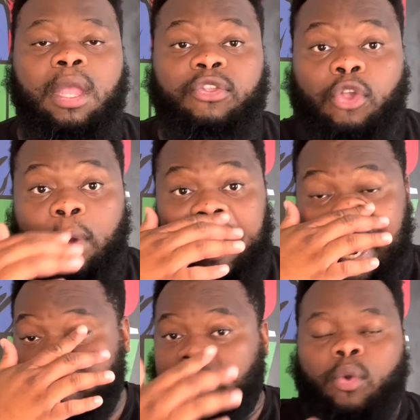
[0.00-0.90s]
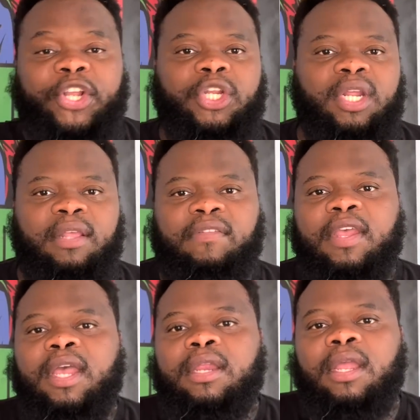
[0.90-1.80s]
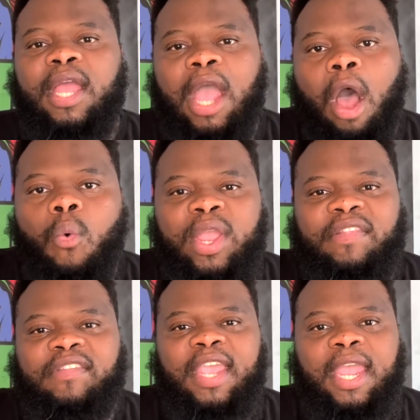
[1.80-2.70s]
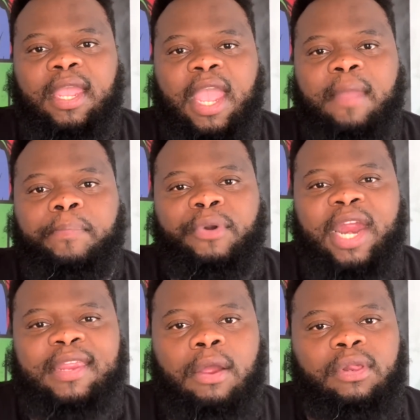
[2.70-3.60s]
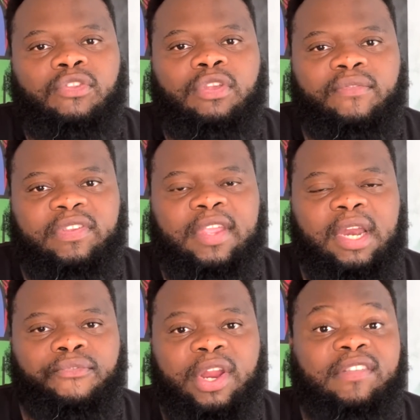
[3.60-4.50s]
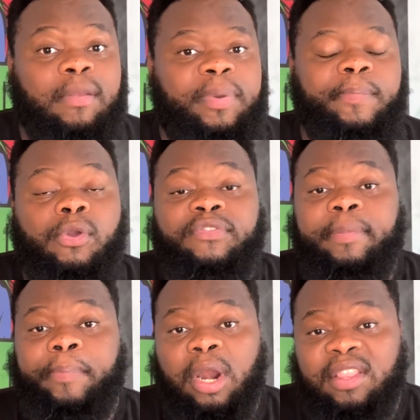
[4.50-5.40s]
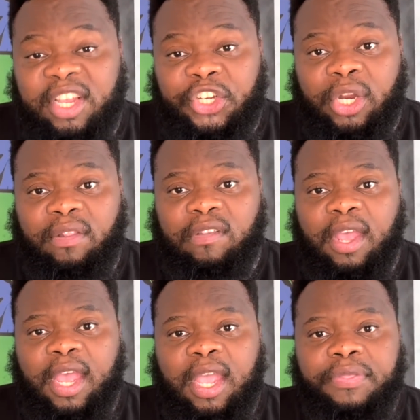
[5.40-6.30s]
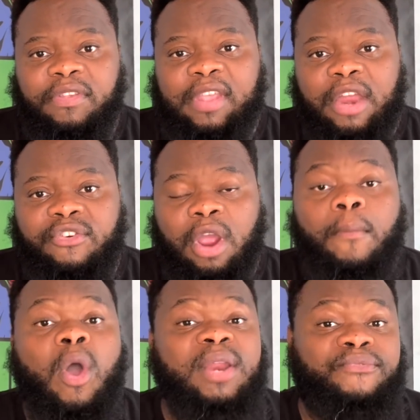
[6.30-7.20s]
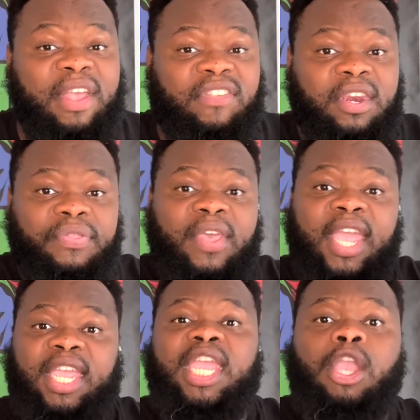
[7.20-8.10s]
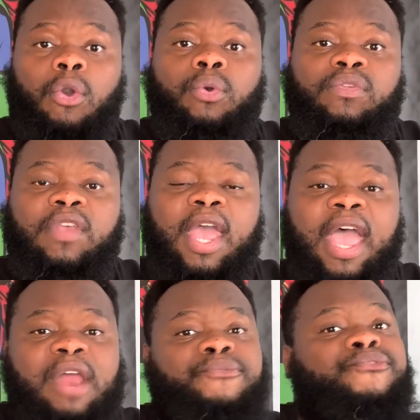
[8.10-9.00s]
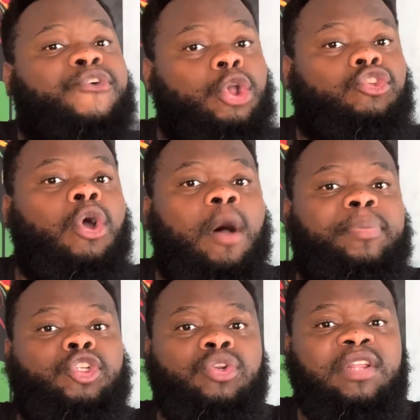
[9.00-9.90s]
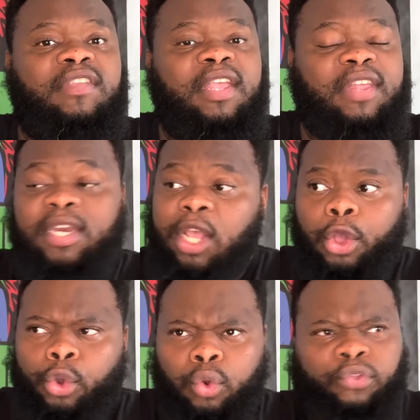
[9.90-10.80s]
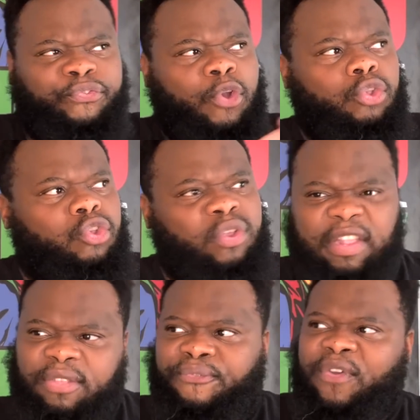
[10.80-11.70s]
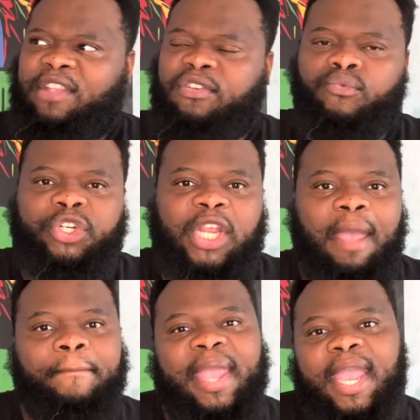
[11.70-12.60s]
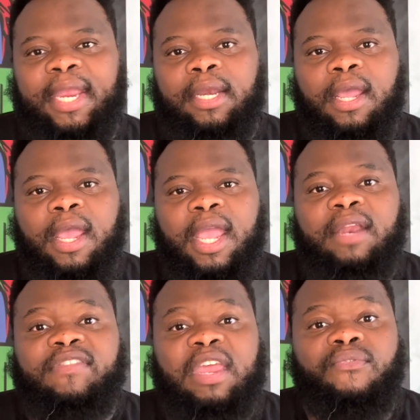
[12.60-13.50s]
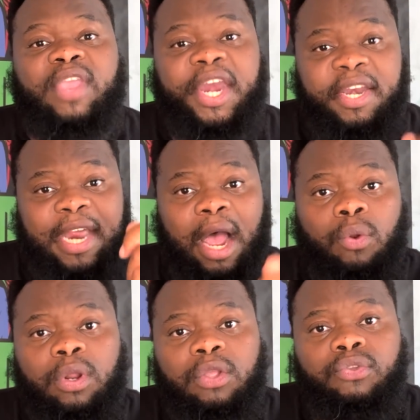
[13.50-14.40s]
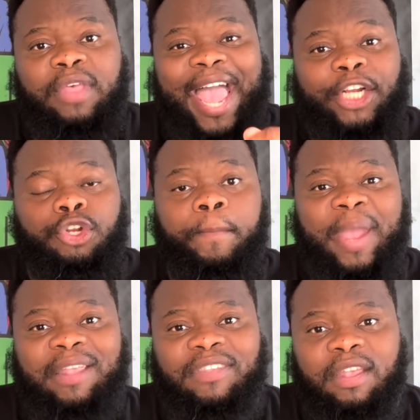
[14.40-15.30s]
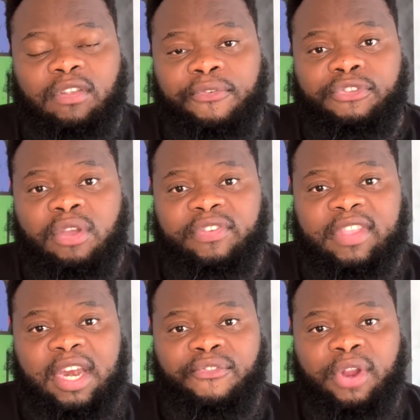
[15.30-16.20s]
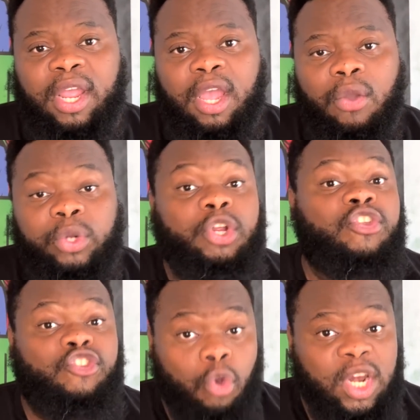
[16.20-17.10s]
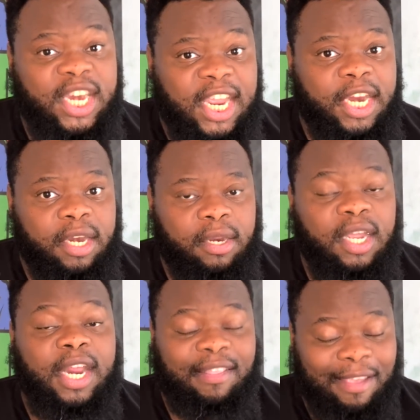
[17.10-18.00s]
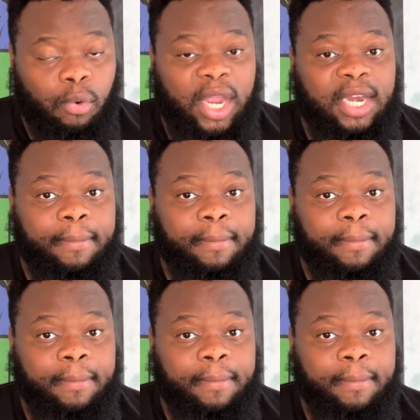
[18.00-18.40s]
So again, the question is, are we seeing a breakdown in service delivery simply because the politicians in this country are more invested in their egos and photo opportunities and whose photo is at the face of which campaign, instead of getting down to the actual basics of service delivery, which are sorely needed in eThekwini?